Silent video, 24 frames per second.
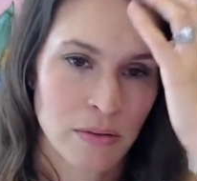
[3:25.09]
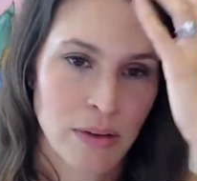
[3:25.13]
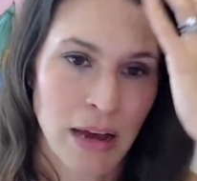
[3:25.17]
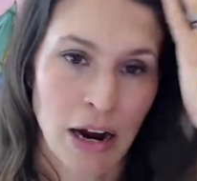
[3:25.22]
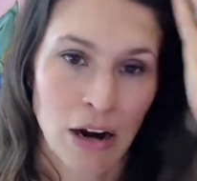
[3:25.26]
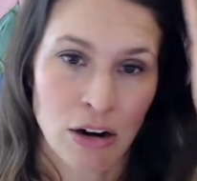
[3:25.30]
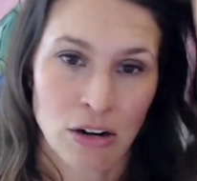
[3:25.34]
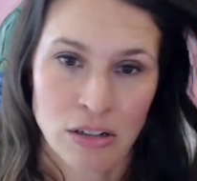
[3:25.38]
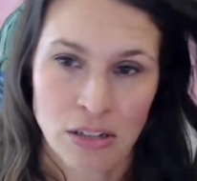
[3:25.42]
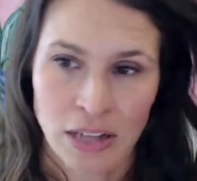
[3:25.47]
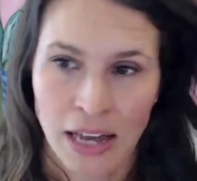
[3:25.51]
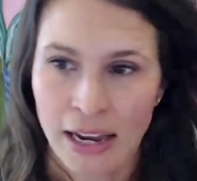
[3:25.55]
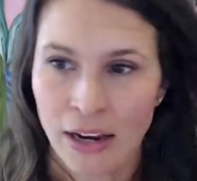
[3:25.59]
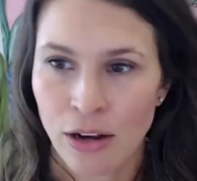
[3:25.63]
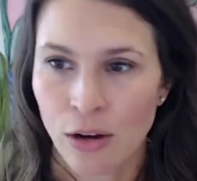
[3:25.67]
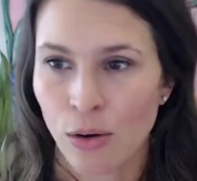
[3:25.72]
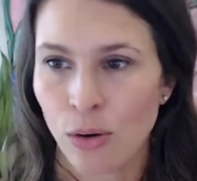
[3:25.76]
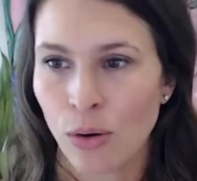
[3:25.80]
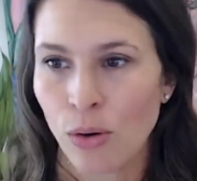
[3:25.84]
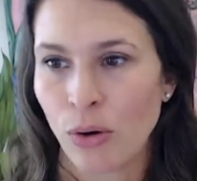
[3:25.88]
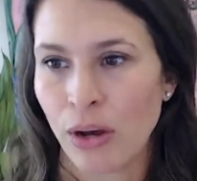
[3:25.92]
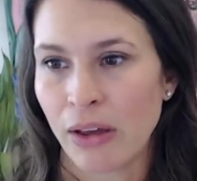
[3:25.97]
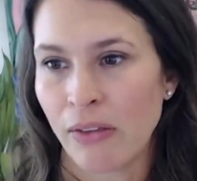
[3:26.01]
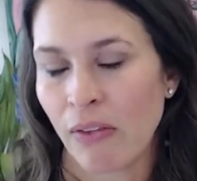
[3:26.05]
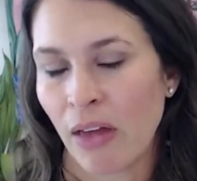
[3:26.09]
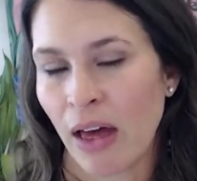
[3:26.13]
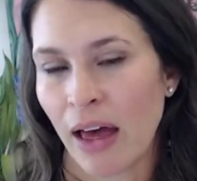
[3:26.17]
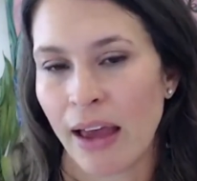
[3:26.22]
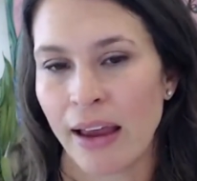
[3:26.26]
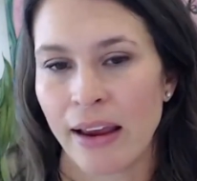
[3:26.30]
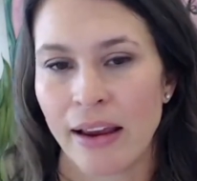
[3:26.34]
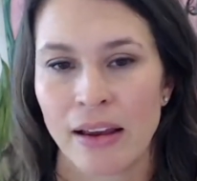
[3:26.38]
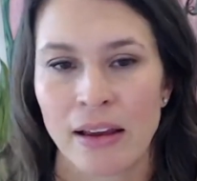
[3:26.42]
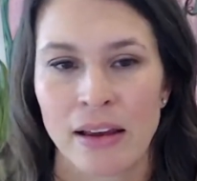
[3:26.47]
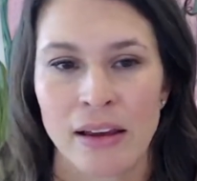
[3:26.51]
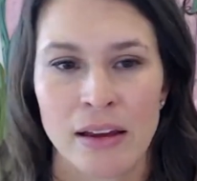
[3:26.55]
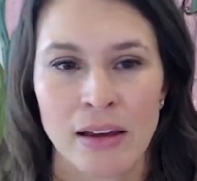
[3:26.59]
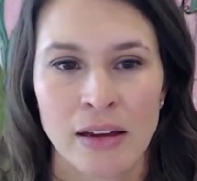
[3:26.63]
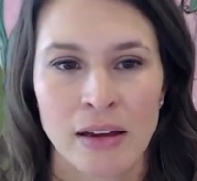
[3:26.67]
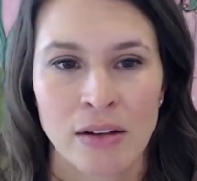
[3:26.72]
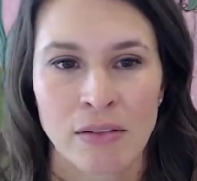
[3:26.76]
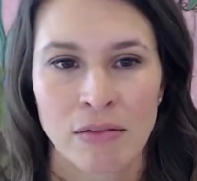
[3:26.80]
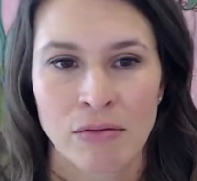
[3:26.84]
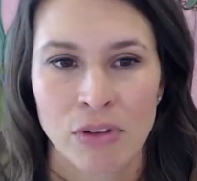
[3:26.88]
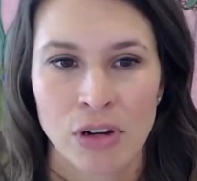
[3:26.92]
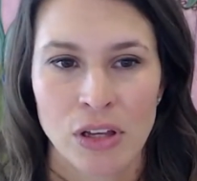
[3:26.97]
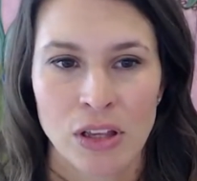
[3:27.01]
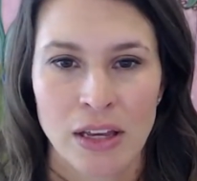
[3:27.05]
our cycle and like
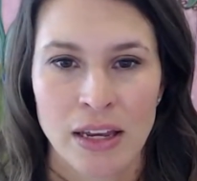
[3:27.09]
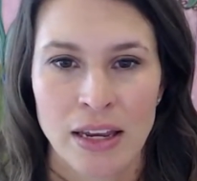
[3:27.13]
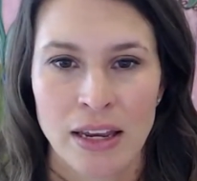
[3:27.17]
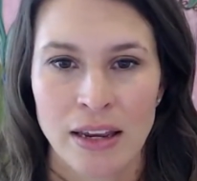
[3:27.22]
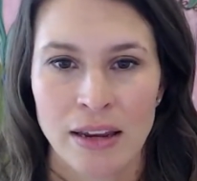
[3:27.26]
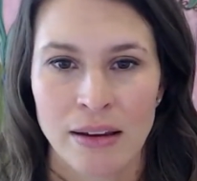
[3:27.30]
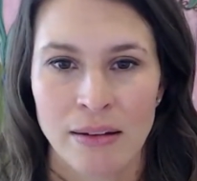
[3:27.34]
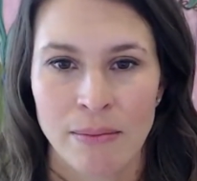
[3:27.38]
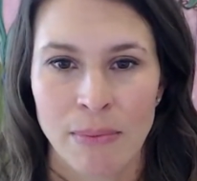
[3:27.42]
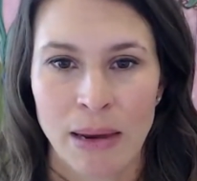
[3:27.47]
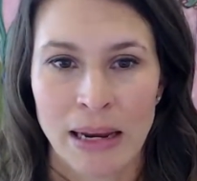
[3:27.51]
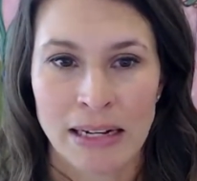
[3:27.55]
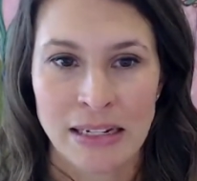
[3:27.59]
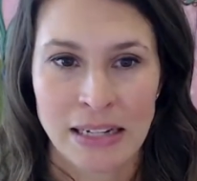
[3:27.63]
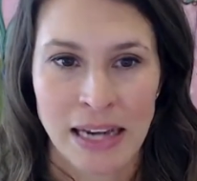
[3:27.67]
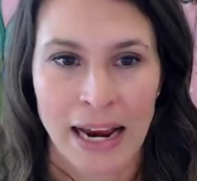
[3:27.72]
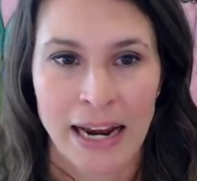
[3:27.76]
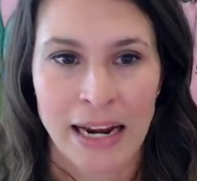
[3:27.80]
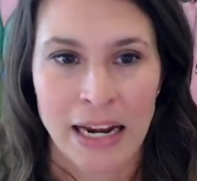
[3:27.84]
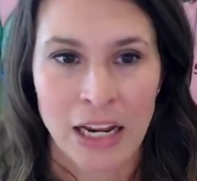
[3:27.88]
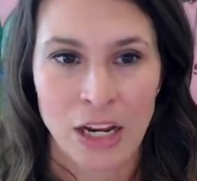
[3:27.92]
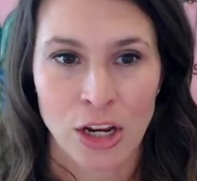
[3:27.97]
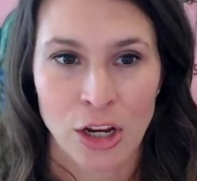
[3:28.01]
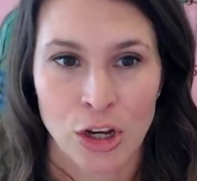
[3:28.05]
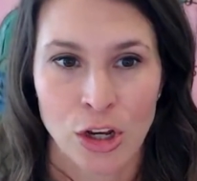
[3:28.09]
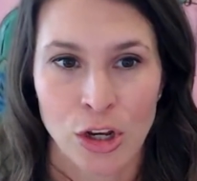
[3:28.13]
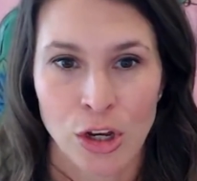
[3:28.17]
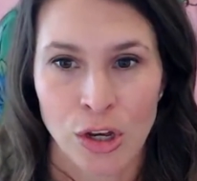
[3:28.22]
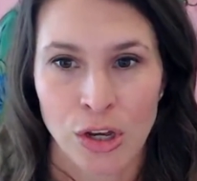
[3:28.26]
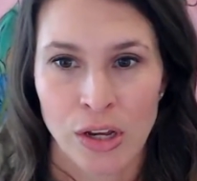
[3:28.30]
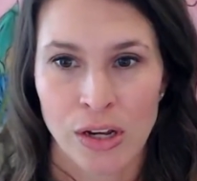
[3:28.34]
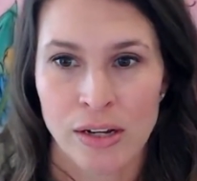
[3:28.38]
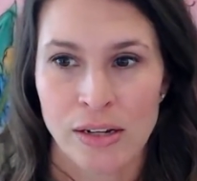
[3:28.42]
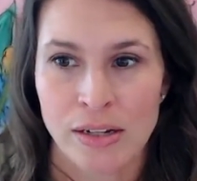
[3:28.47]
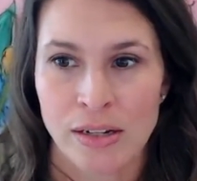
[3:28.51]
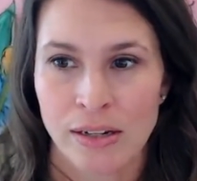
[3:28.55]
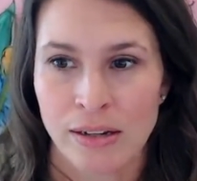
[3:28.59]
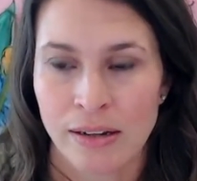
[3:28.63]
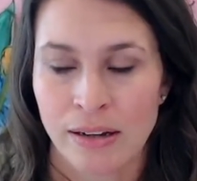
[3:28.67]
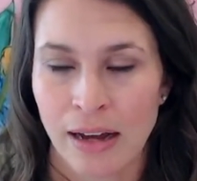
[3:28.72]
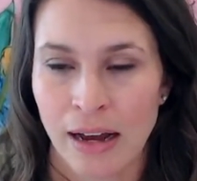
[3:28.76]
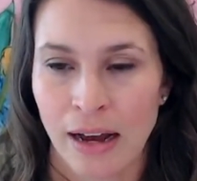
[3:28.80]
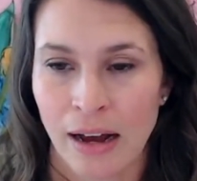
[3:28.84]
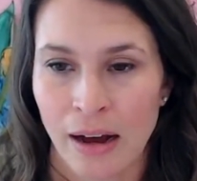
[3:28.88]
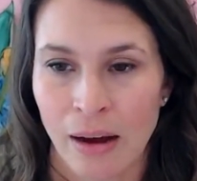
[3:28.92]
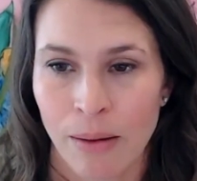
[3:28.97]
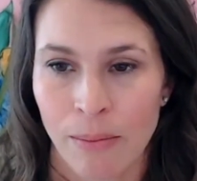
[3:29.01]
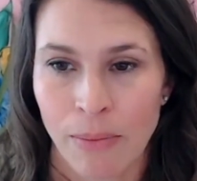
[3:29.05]
really maintaining good
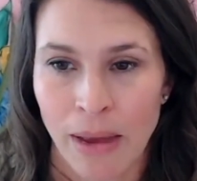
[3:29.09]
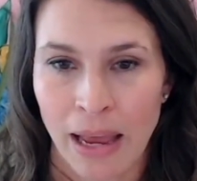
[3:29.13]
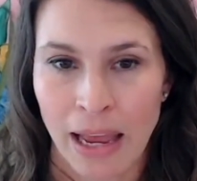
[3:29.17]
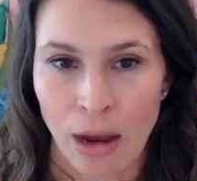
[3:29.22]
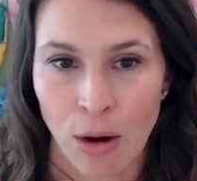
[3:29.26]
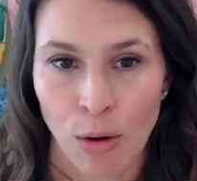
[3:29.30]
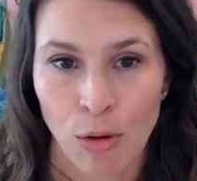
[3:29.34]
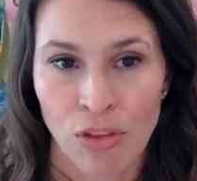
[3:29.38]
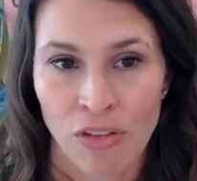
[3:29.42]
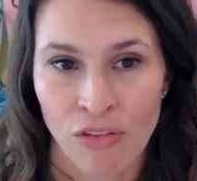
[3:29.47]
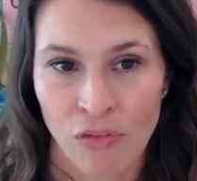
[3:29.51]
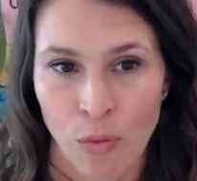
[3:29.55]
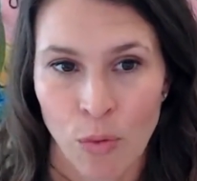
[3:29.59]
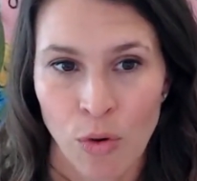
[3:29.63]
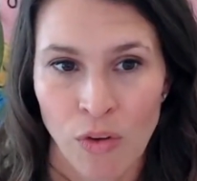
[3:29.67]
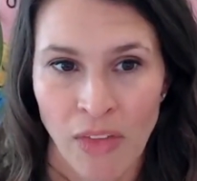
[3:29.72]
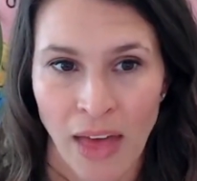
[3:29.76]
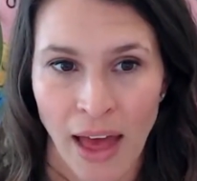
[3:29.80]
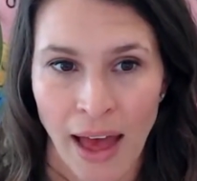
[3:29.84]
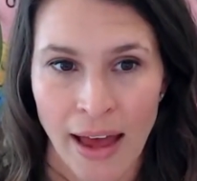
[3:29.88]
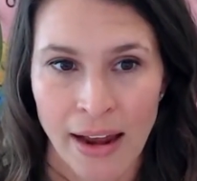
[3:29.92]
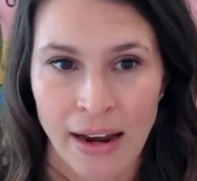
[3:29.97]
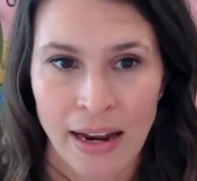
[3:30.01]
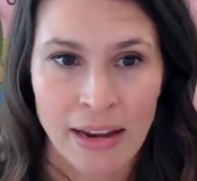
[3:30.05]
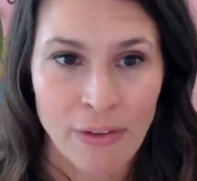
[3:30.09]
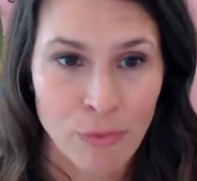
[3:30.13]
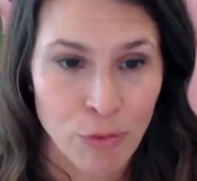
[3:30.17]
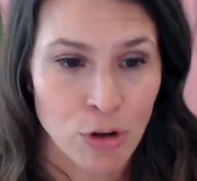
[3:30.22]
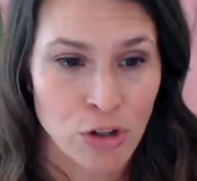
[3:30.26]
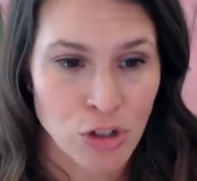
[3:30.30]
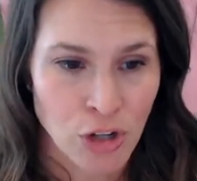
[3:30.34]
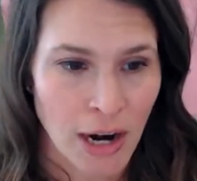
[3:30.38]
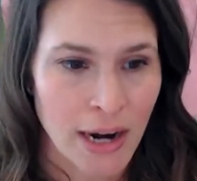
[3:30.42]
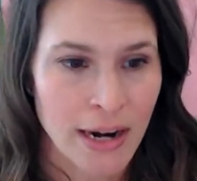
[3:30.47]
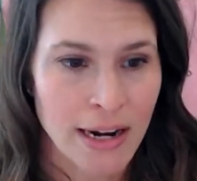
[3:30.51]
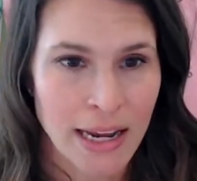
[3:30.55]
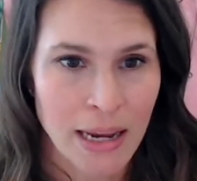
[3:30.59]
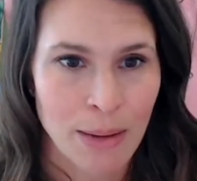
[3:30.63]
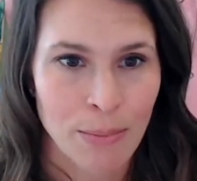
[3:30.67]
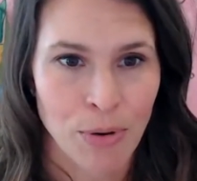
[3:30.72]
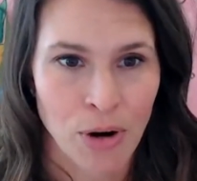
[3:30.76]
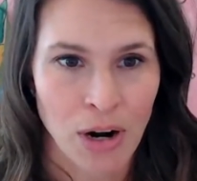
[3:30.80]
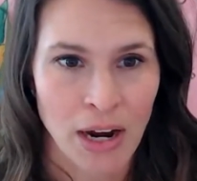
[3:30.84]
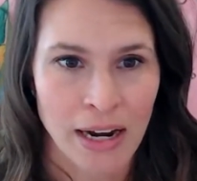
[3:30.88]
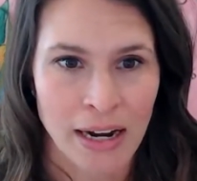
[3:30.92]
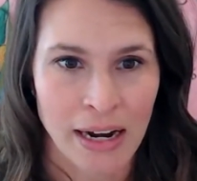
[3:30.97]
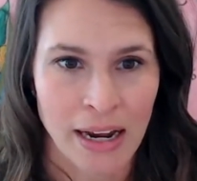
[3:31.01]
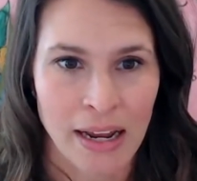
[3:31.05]
um, health for that if we're trying to get
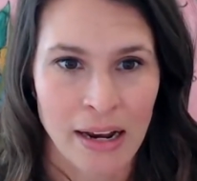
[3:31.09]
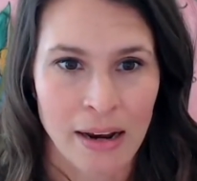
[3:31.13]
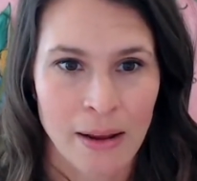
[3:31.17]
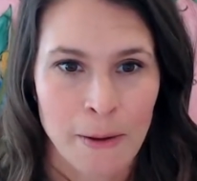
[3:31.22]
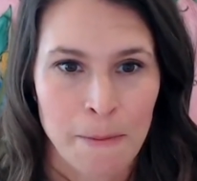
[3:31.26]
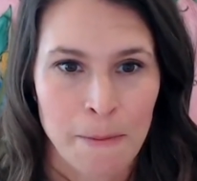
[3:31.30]
pregnant